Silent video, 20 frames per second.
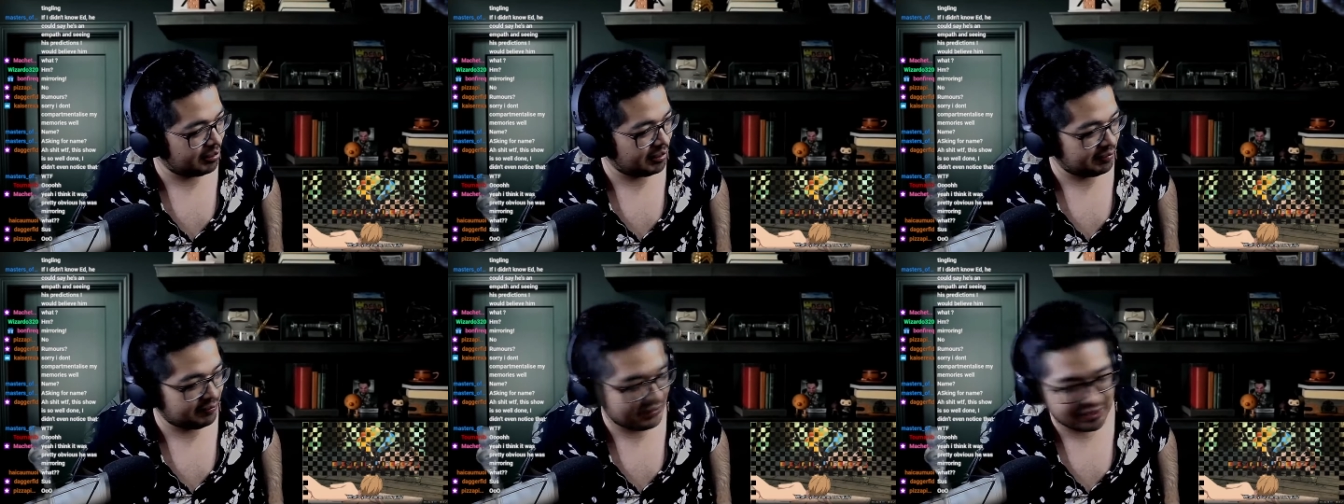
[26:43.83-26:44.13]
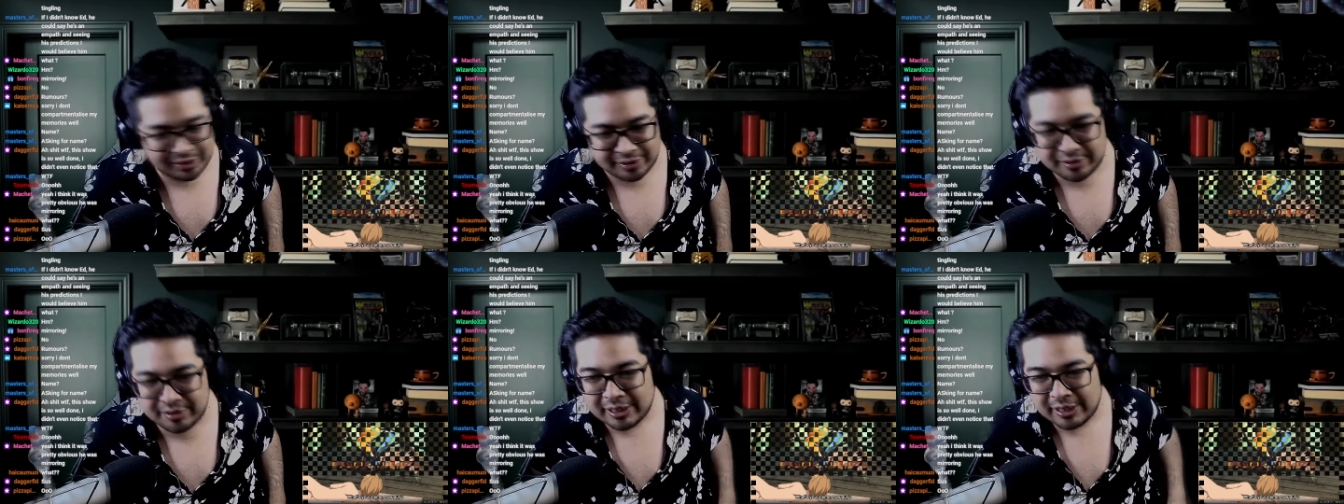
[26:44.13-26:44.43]
I'll give
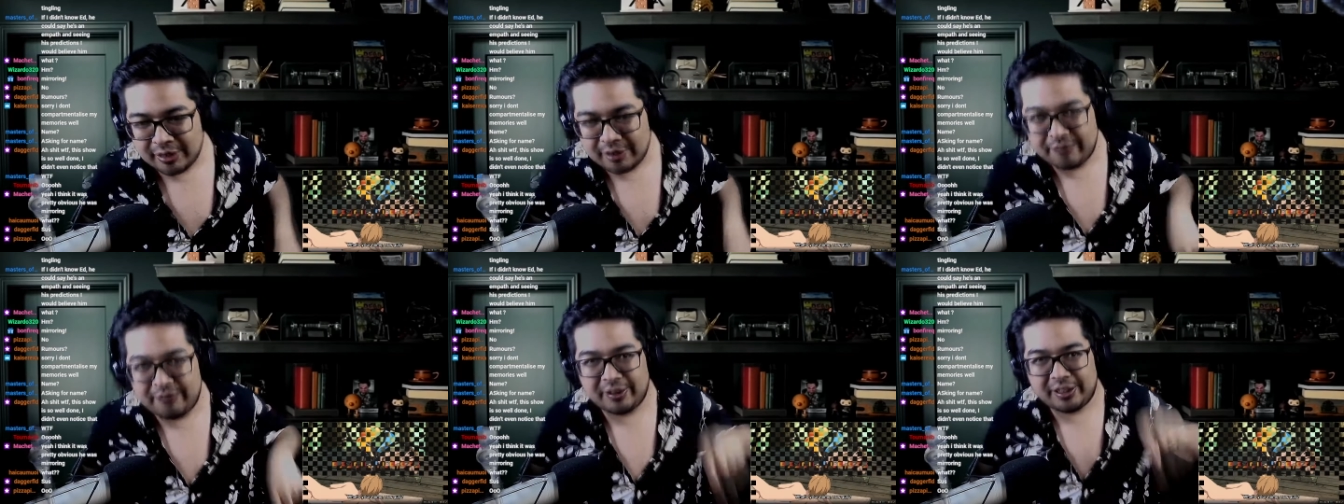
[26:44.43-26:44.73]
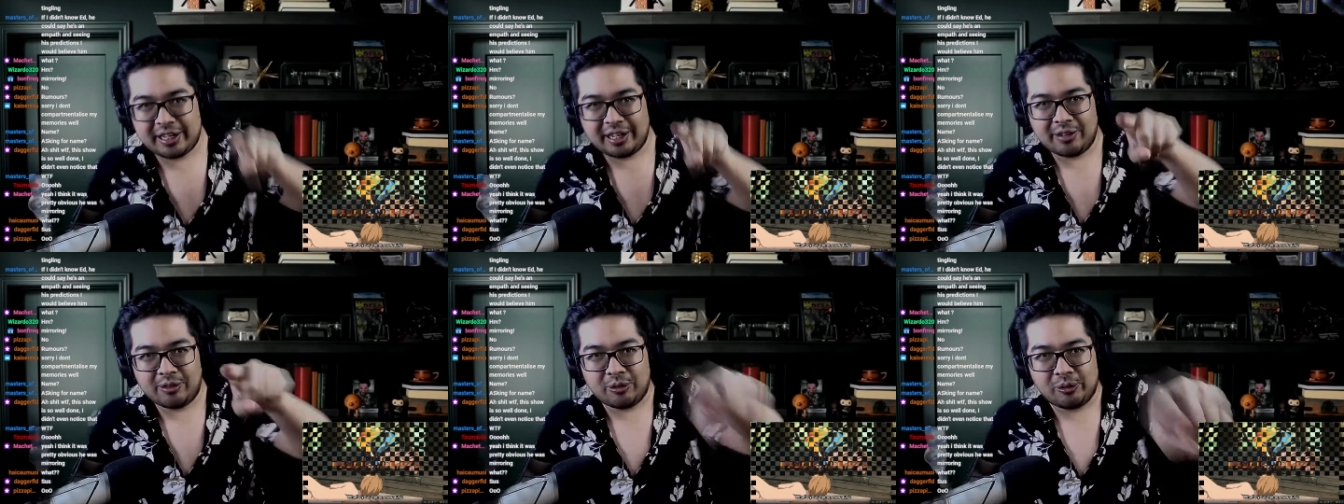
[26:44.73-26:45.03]
you guys
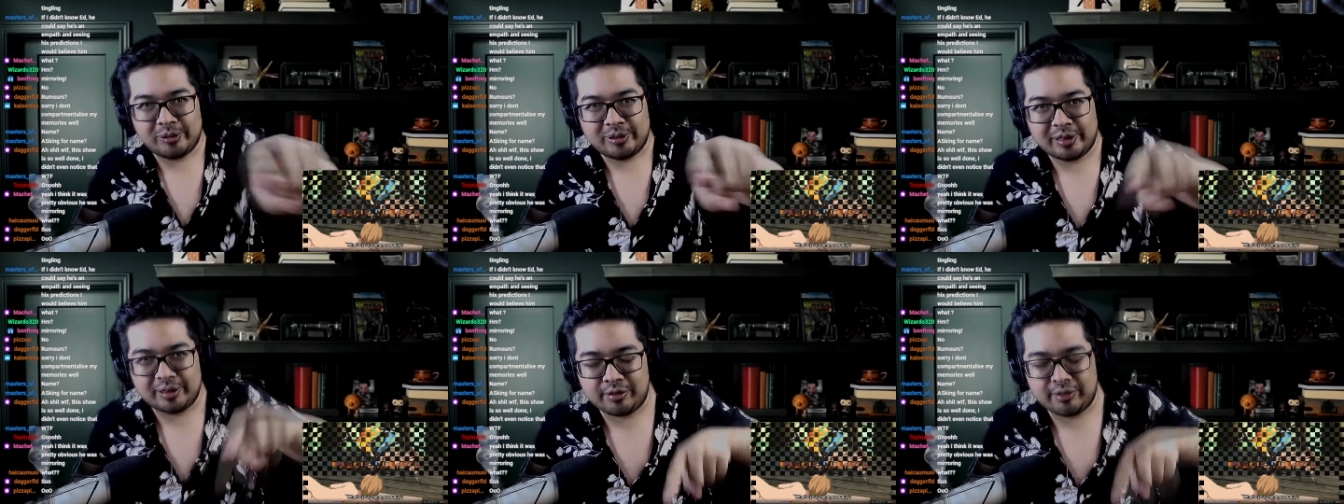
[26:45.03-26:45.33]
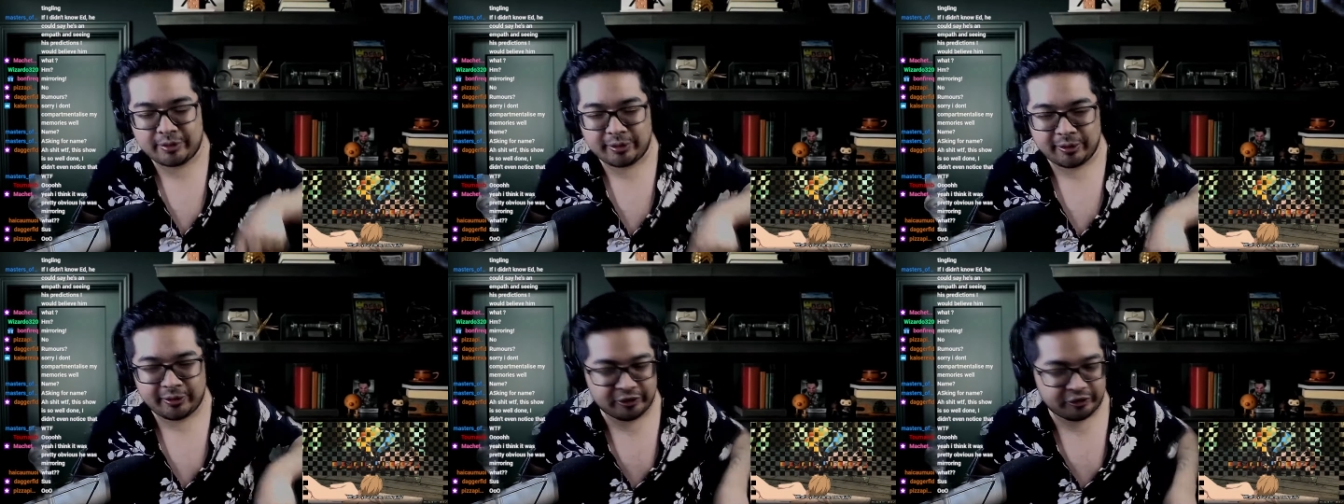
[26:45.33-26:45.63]
fucking
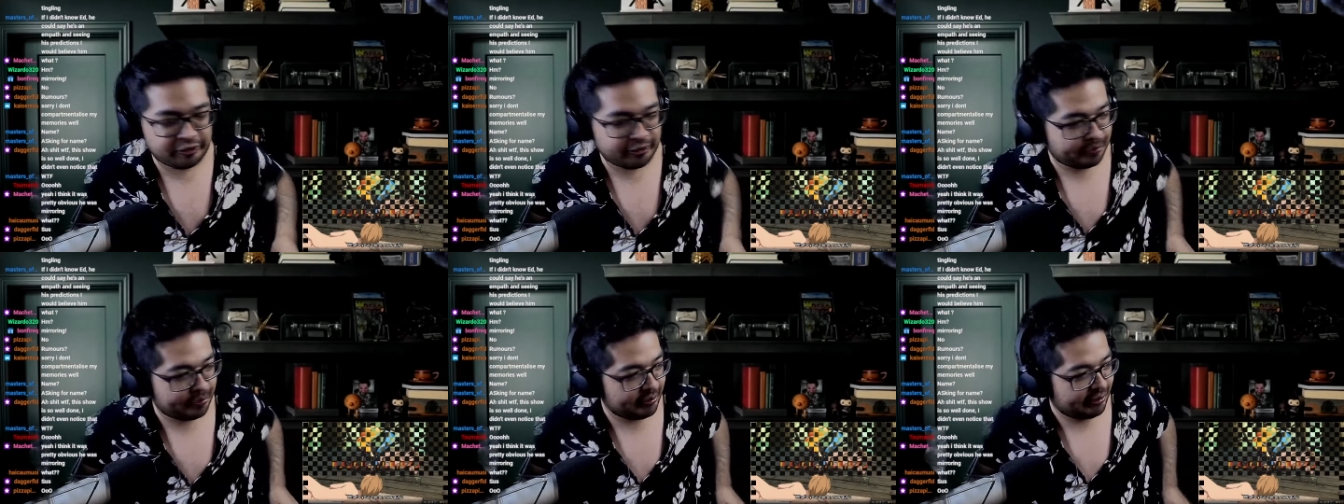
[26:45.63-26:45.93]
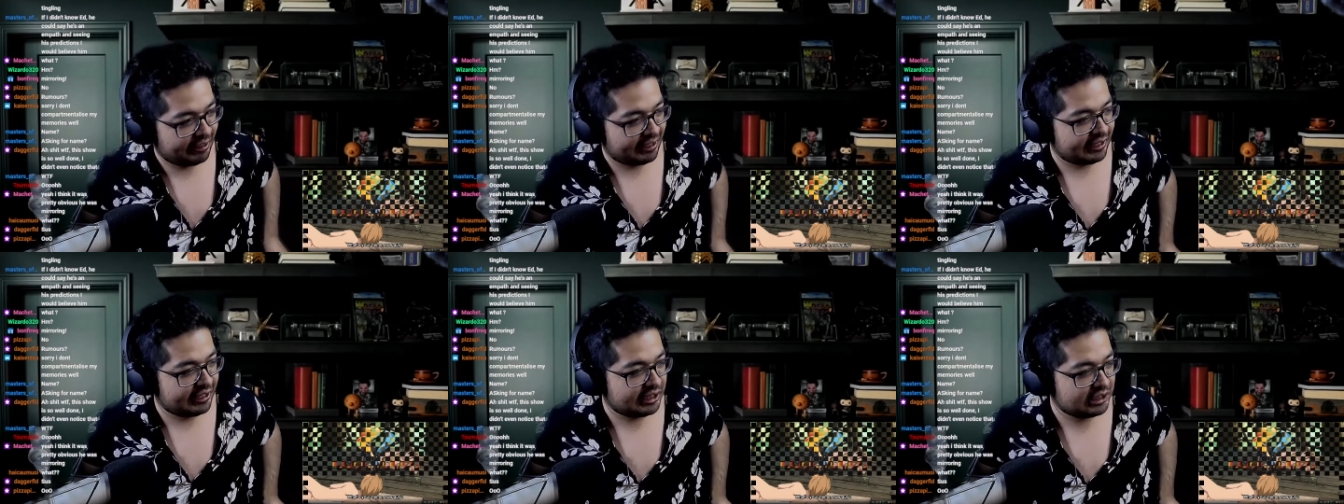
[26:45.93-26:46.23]
golden stars for
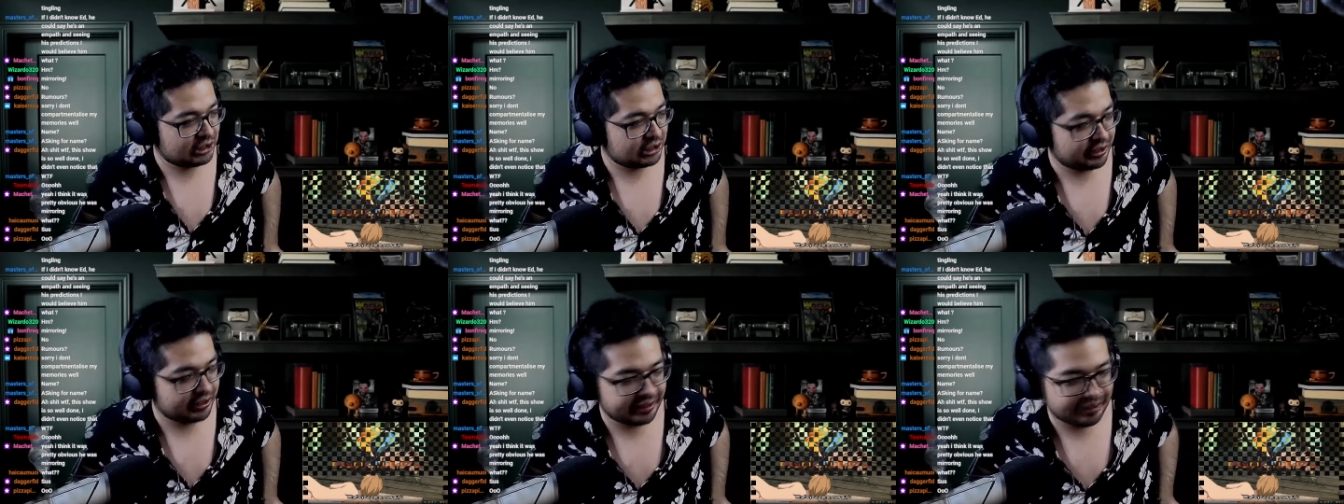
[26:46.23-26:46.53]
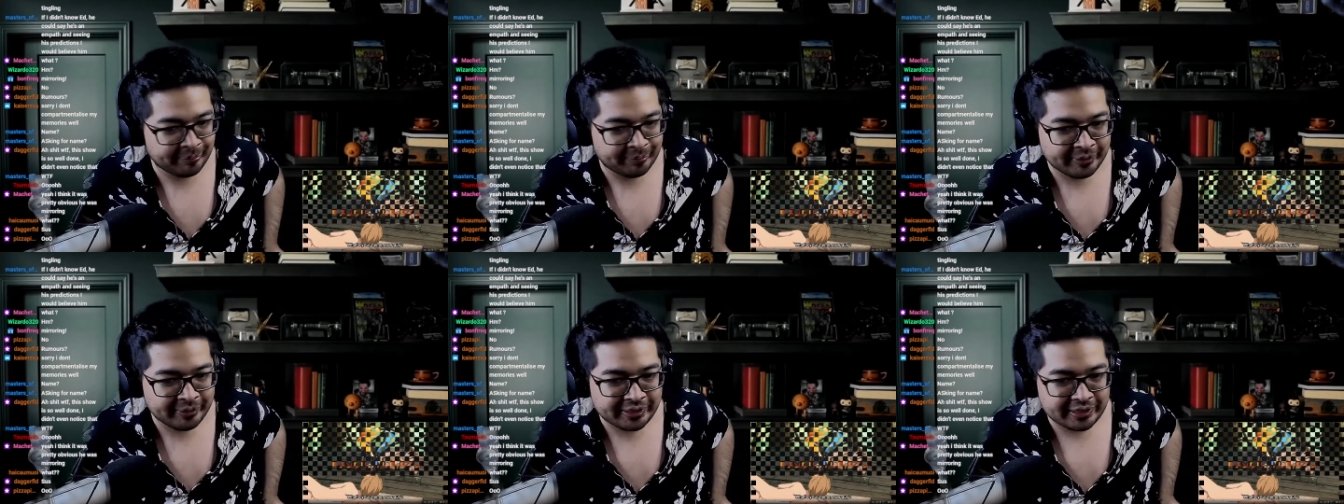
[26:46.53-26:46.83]
picking that shit
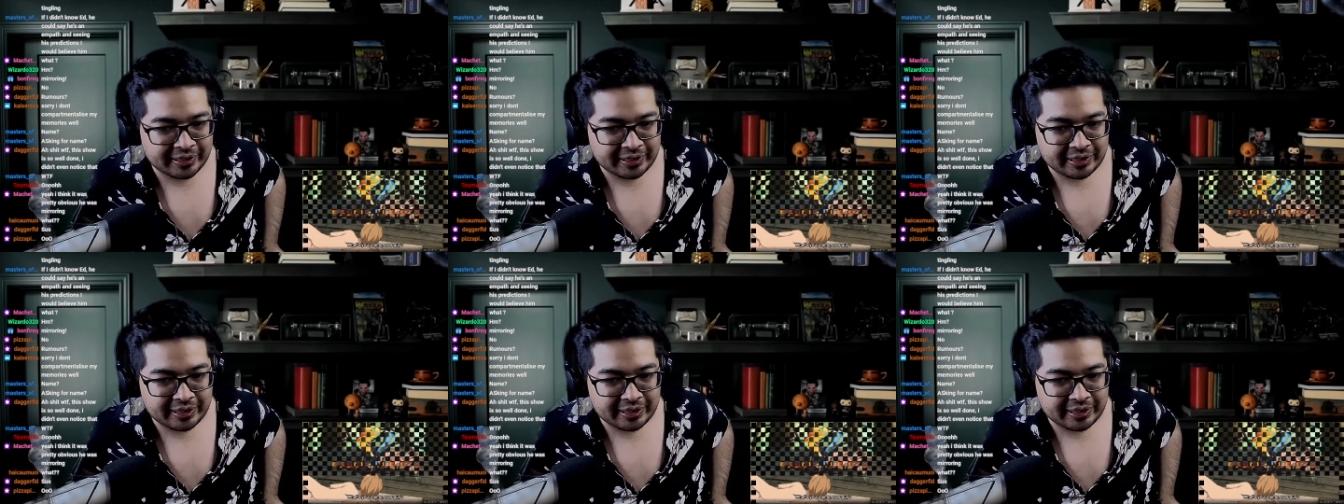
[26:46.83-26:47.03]
up.